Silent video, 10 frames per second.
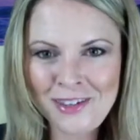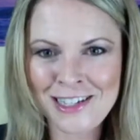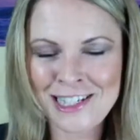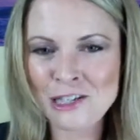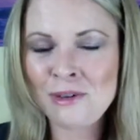
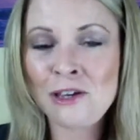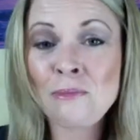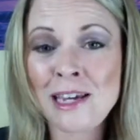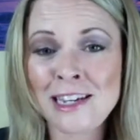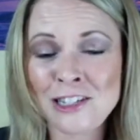excuse me, you
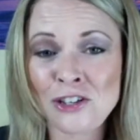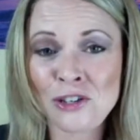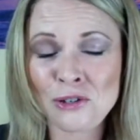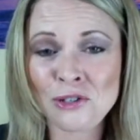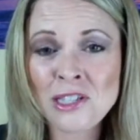may need to
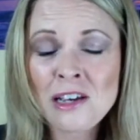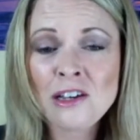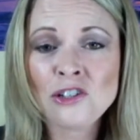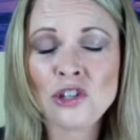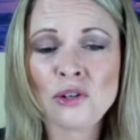use
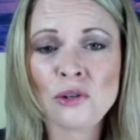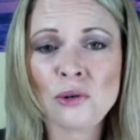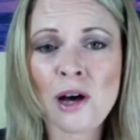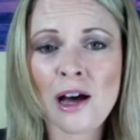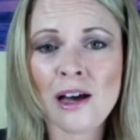
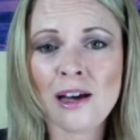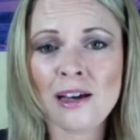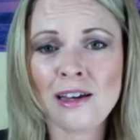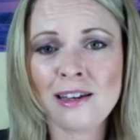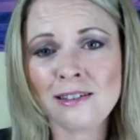to
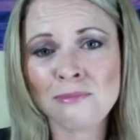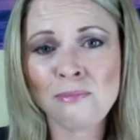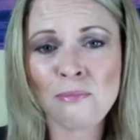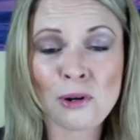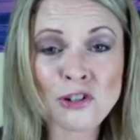uh,
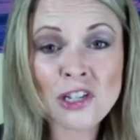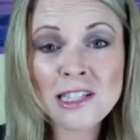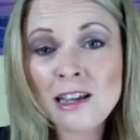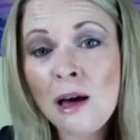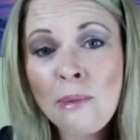
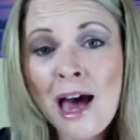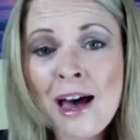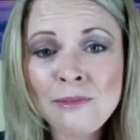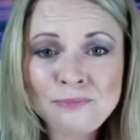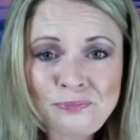purchase a
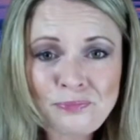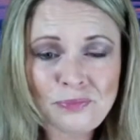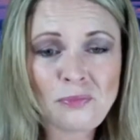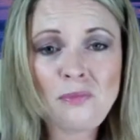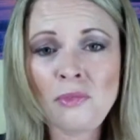pad
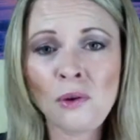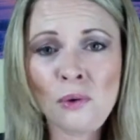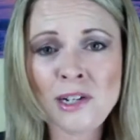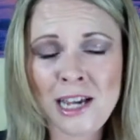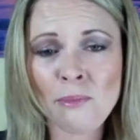
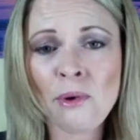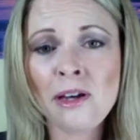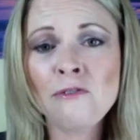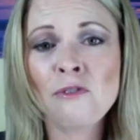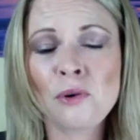or a
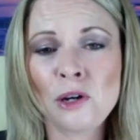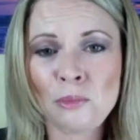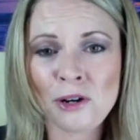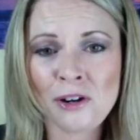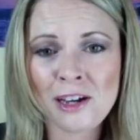tampon for your
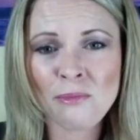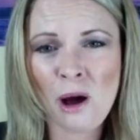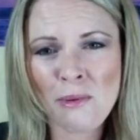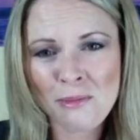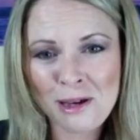period,
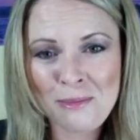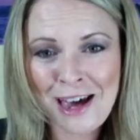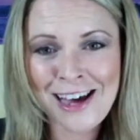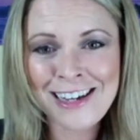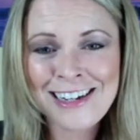probably a
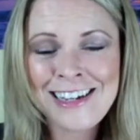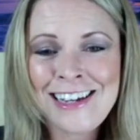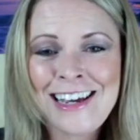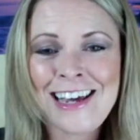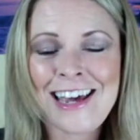pad.
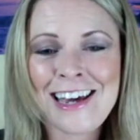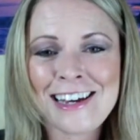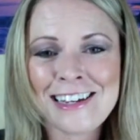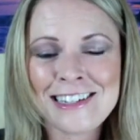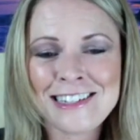
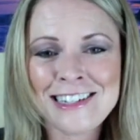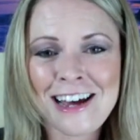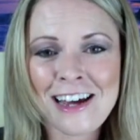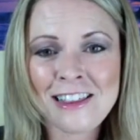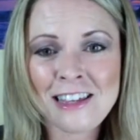And
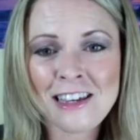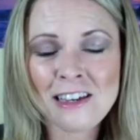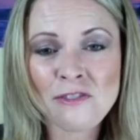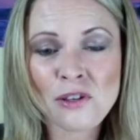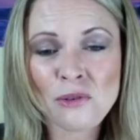I think
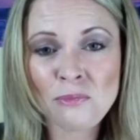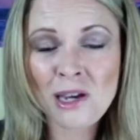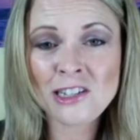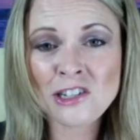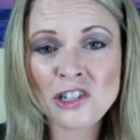if you
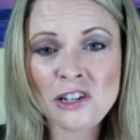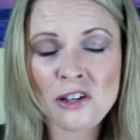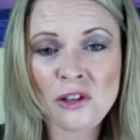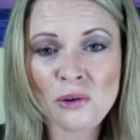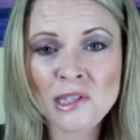pay attention
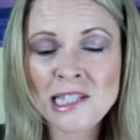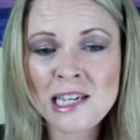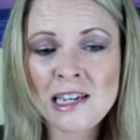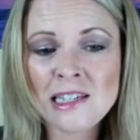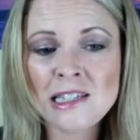to those
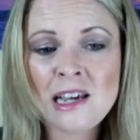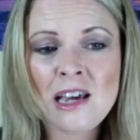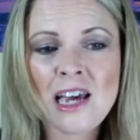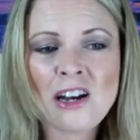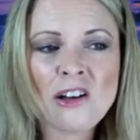things,
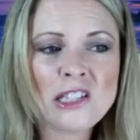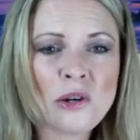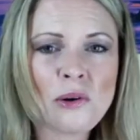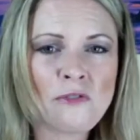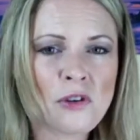and
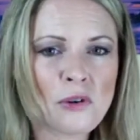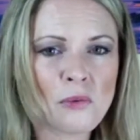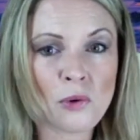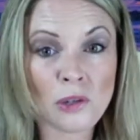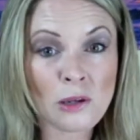also if you're
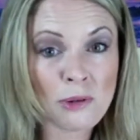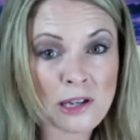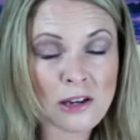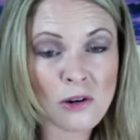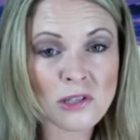really
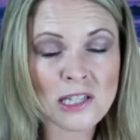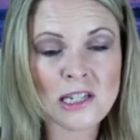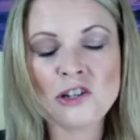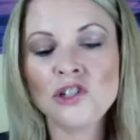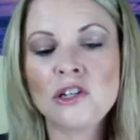paying close
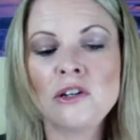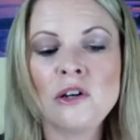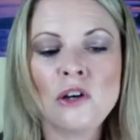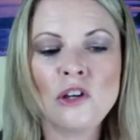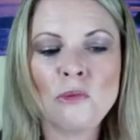attention,
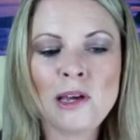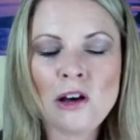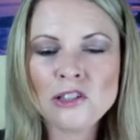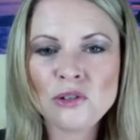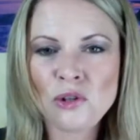you may
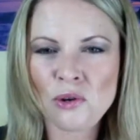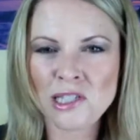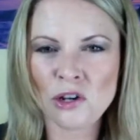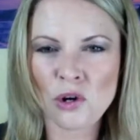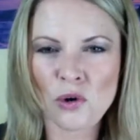also
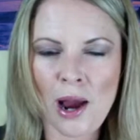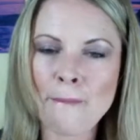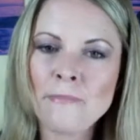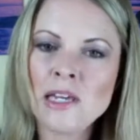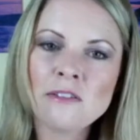notice a
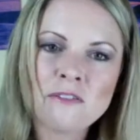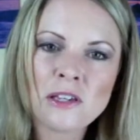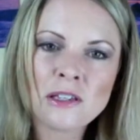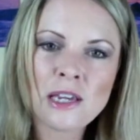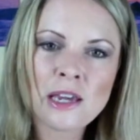cramping
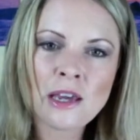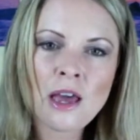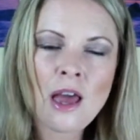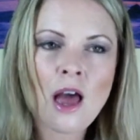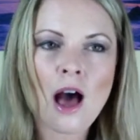feeling
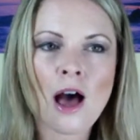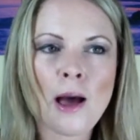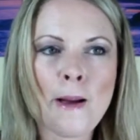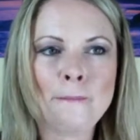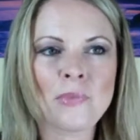
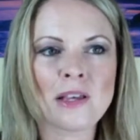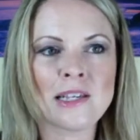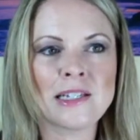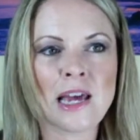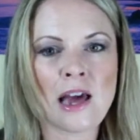um, the
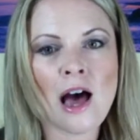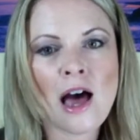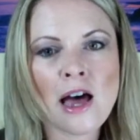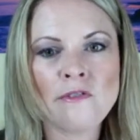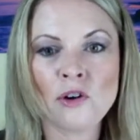day
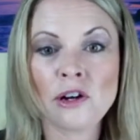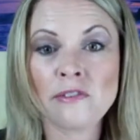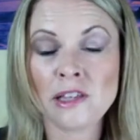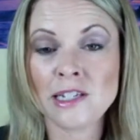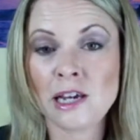of or
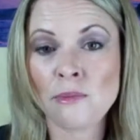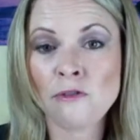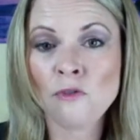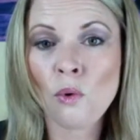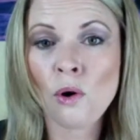even the day
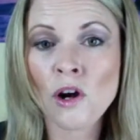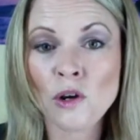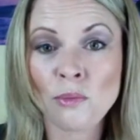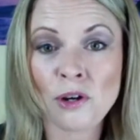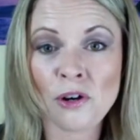before
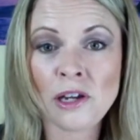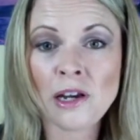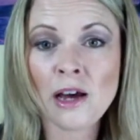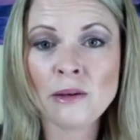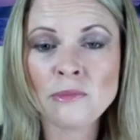your period
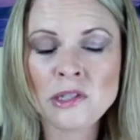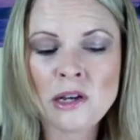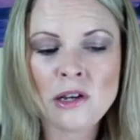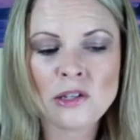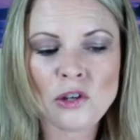comes.
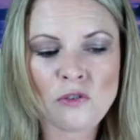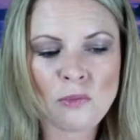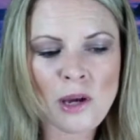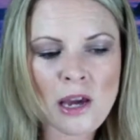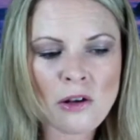So if you're
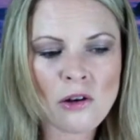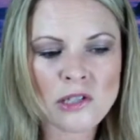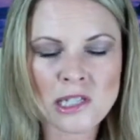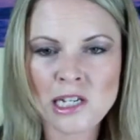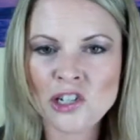paying
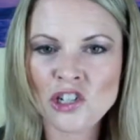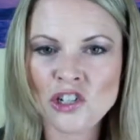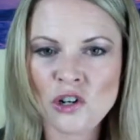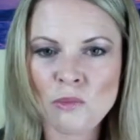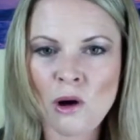close attention
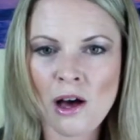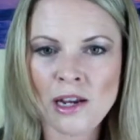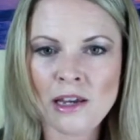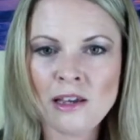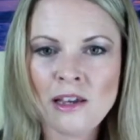to your
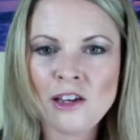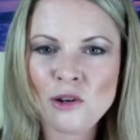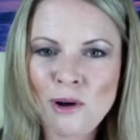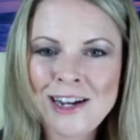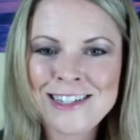body,
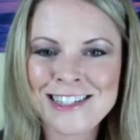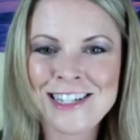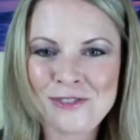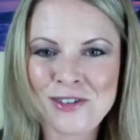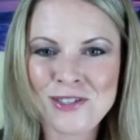your body does
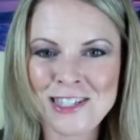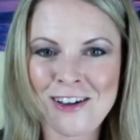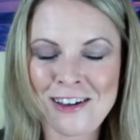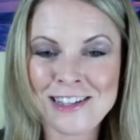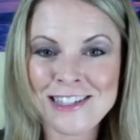give you
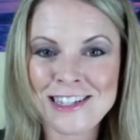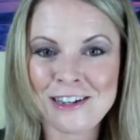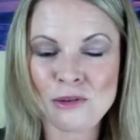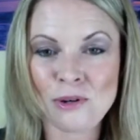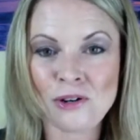signs that
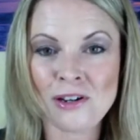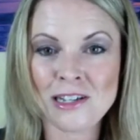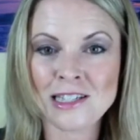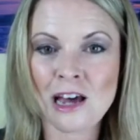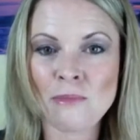your period
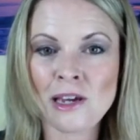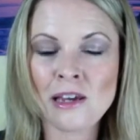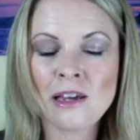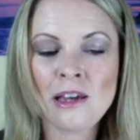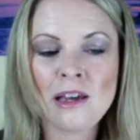is coming.